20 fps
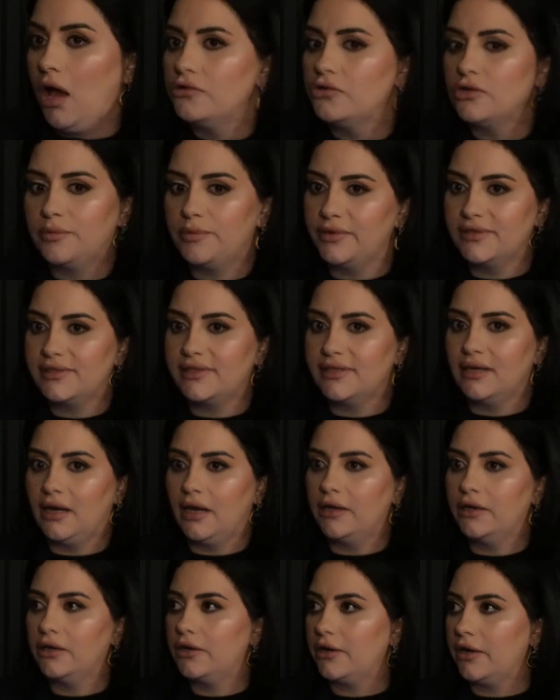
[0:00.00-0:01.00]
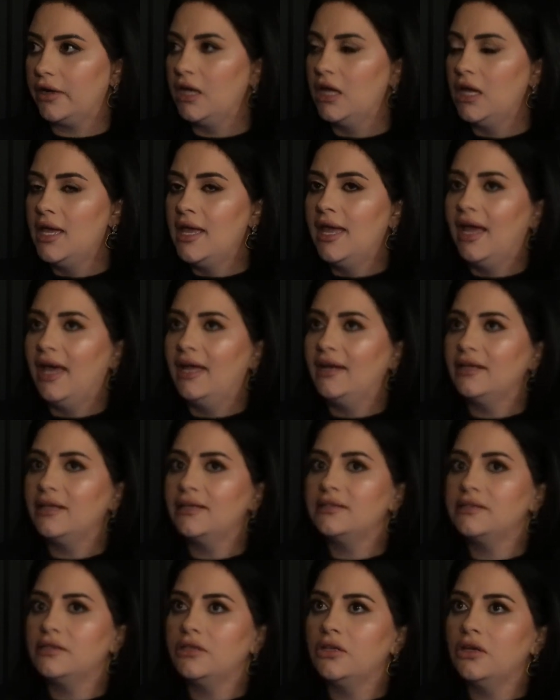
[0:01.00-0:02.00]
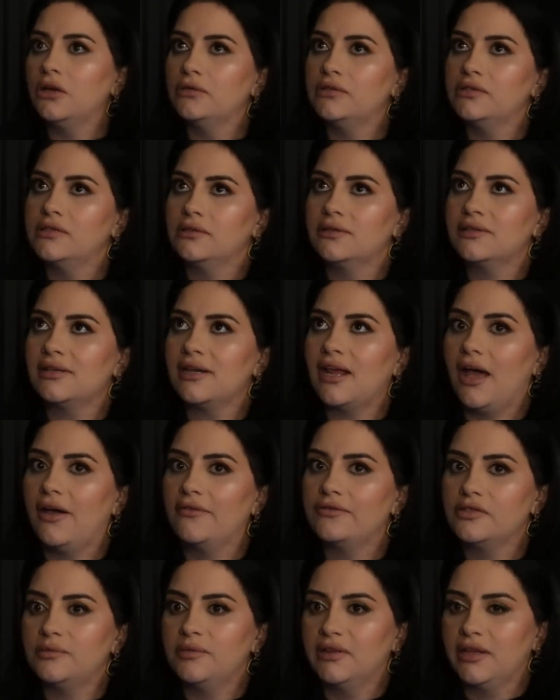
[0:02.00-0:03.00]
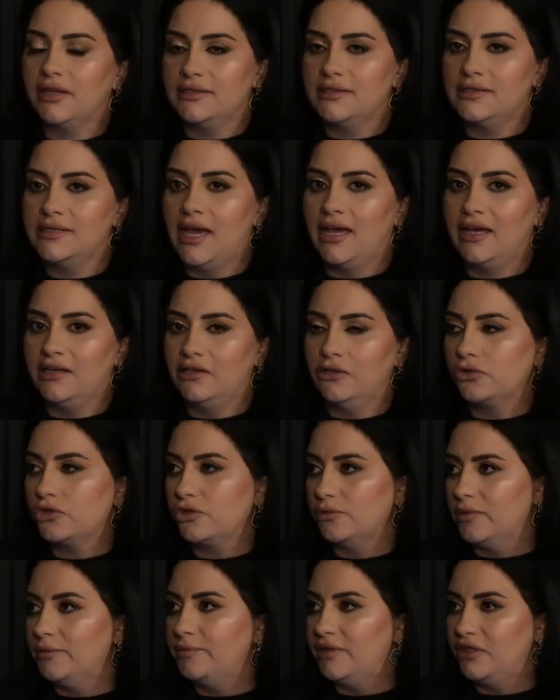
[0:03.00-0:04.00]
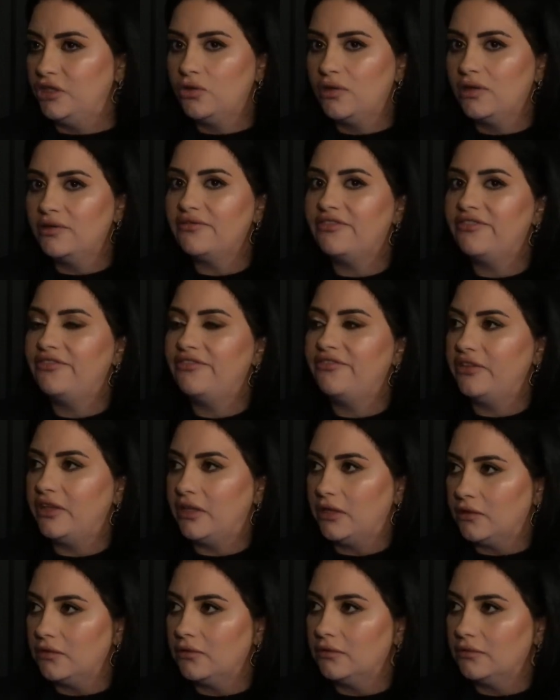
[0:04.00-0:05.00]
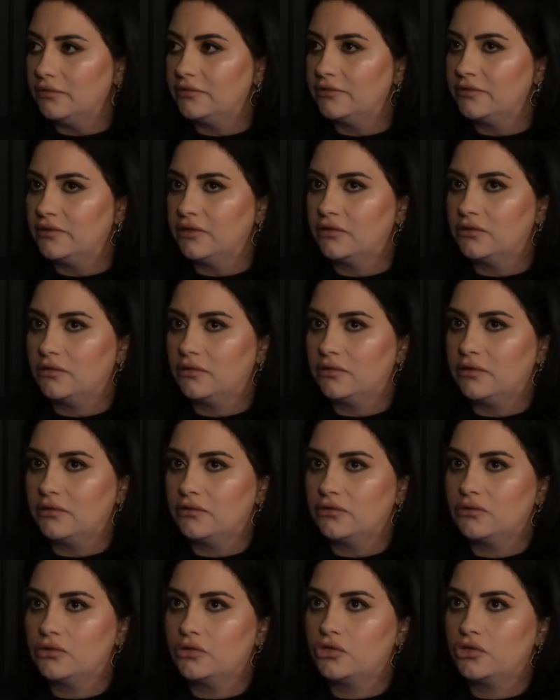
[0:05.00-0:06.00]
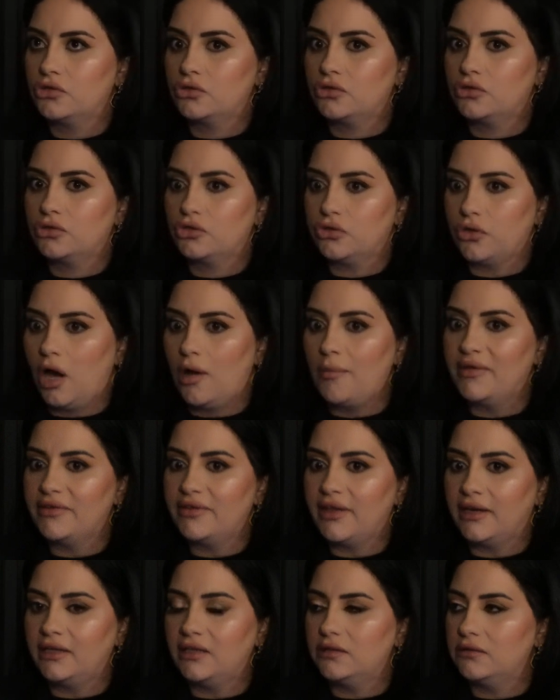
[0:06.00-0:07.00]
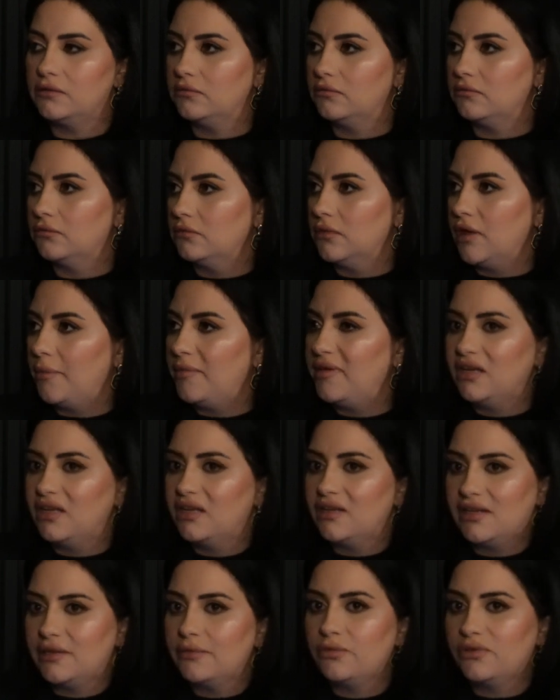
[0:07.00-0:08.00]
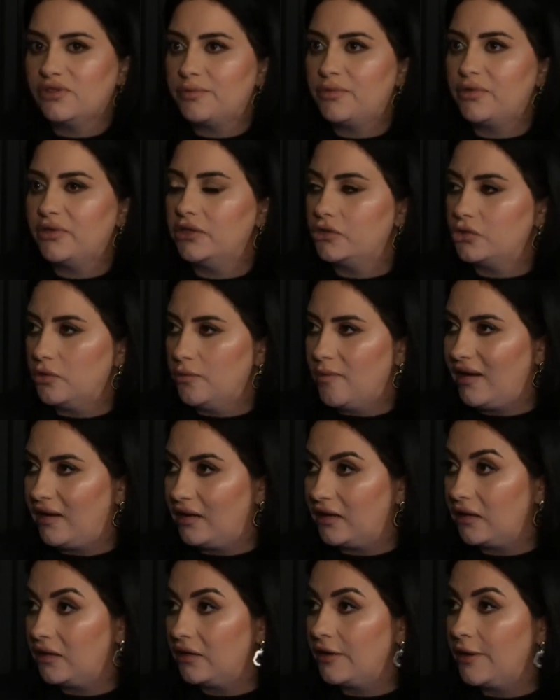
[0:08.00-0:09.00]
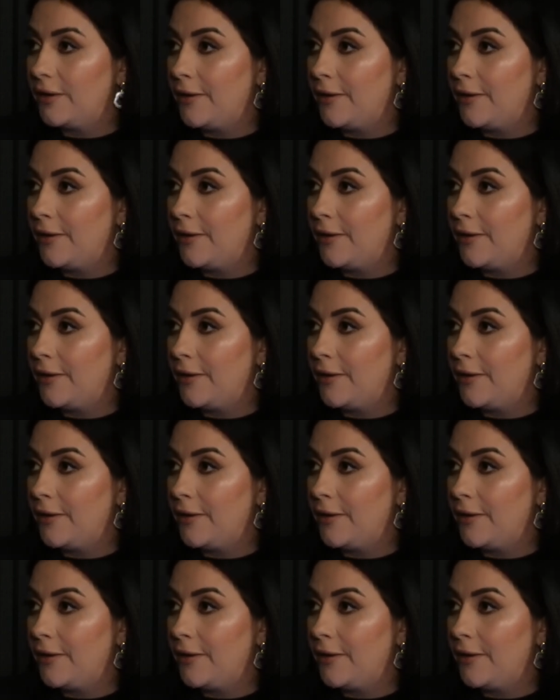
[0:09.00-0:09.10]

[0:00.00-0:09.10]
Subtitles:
100%. I agree. And it doesn't have to be like a diagnosable. You can feel the trauma that I mean, it was pretty traumatic